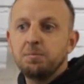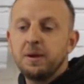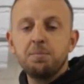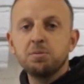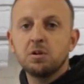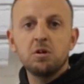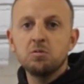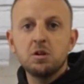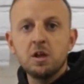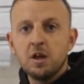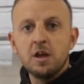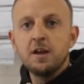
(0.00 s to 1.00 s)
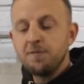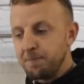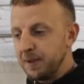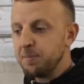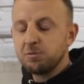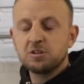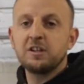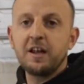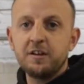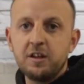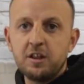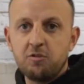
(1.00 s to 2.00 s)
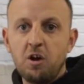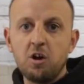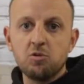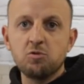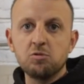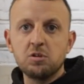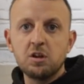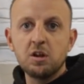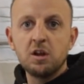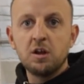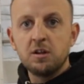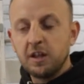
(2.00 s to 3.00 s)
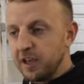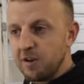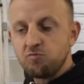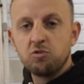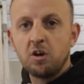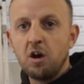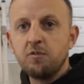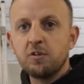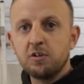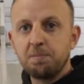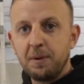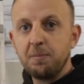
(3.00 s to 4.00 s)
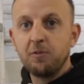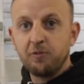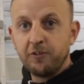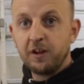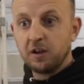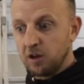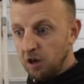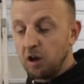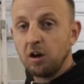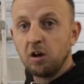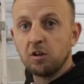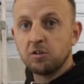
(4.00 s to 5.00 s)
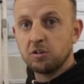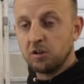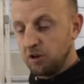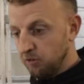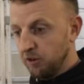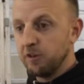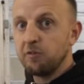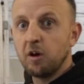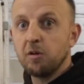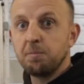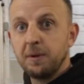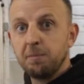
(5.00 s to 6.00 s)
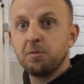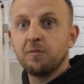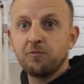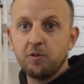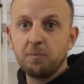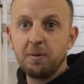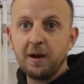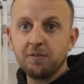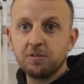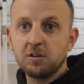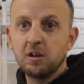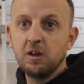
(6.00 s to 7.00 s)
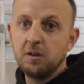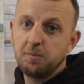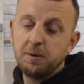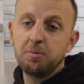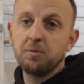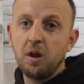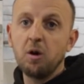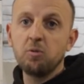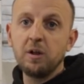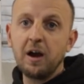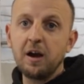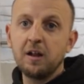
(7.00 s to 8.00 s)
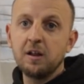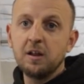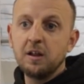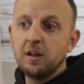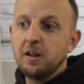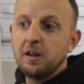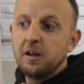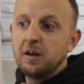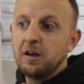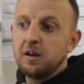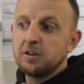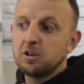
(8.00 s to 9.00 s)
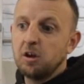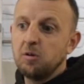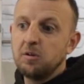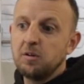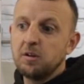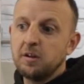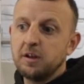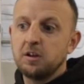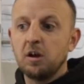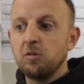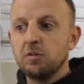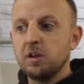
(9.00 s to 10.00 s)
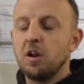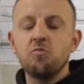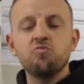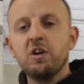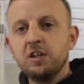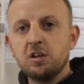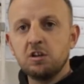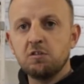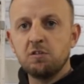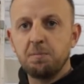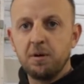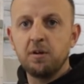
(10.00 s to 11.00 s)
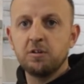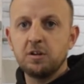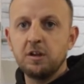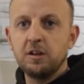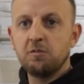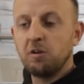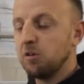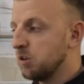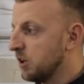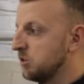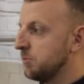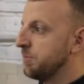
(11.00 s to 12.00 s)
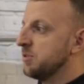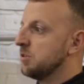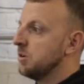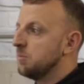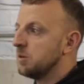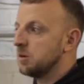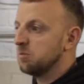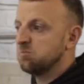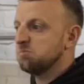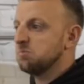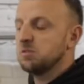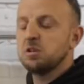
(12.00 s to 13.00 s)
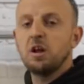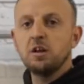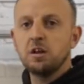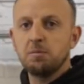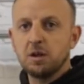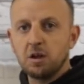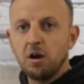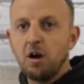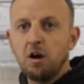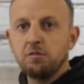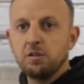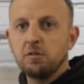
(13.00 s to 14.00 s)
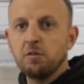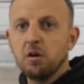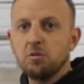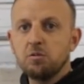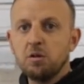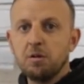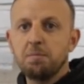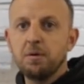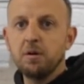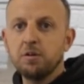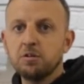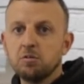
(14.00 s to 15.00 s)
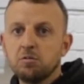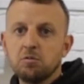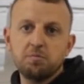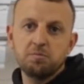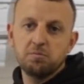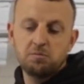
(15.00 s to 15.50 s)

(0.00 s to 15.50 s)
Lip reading: People don't, if people stand in the road, they get run over because people think cars are on the road, people on footpaths. People know that. So they don't register a person in the road because they just presume there's only going to be a car in the road, not a person. Or